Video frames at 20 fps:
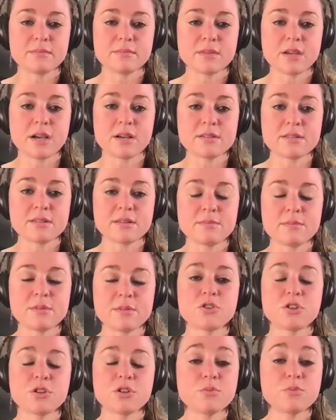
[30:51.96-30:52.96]
cause them
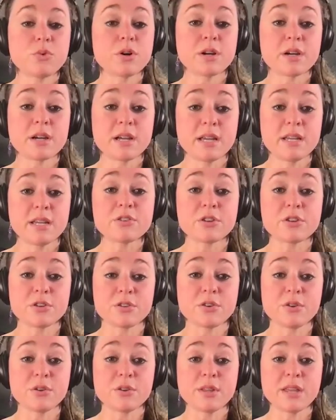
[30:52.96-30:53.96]
to turn more
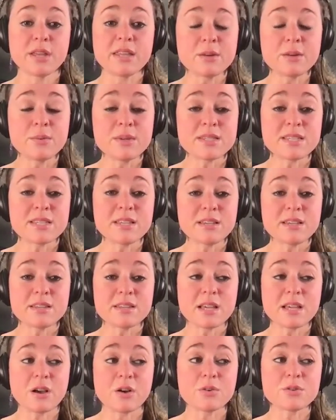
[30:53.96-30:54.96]
internal. And then we see
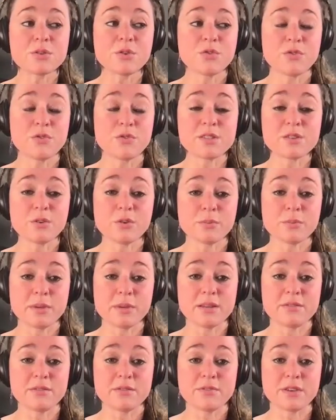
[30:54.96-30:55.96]
like also physical
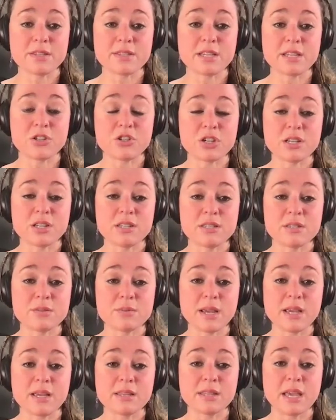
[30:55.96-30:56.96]
manifestations,
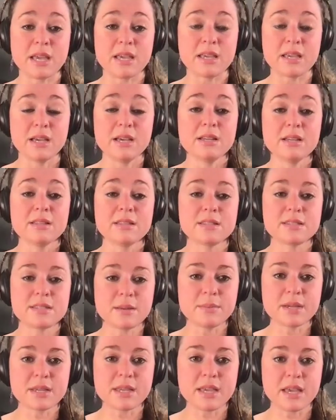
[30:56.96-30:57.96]
right? Like the
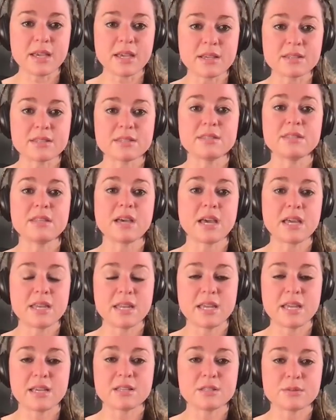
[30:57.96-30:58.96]
stomach aches, the
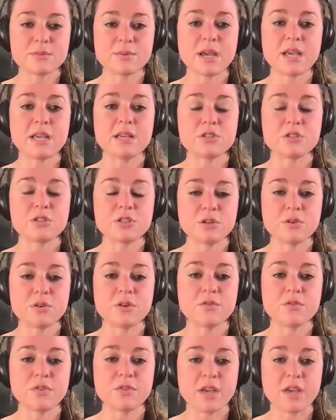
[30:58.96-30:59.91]
headaches, right? Too, of